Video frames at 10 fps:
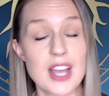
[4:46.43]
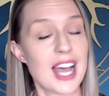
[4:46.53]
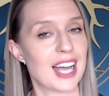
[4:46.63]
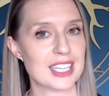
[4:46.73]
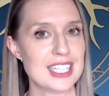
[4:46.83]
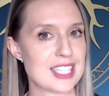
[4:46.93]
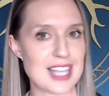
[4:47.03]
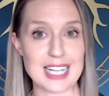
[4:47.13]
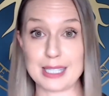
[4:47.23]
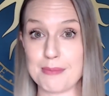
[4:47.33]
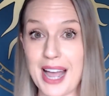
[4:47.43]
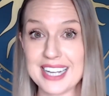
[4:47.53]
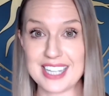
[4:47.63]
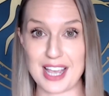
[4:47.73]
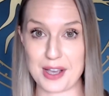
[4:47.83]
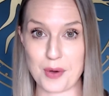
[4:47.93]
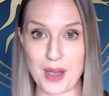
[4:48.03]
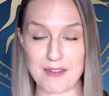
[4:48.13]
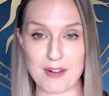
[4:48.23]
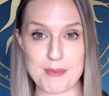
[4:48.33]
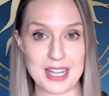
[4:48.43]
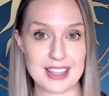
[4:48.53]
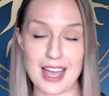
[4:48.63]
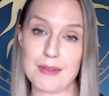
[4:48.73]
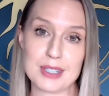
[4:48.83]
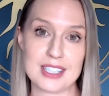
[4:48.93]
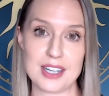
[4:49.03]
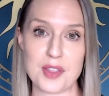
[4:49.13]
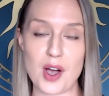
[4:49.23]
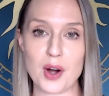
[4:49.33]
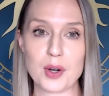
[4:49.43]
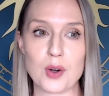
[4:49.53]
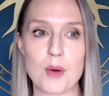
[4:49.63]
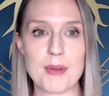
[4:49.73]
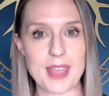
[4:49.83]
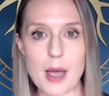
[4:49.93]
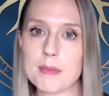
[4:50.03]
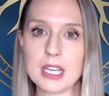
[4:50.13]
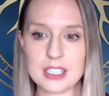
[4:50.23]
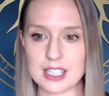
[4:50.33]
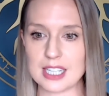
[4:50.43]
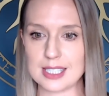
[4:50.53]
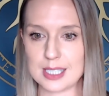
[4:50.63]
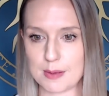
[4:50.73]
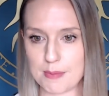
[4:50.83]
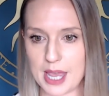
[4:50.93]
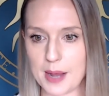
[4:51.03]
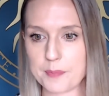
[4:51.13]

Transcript: At least that's my takeaway from it. That wasn't in the article, but that makes sense to me.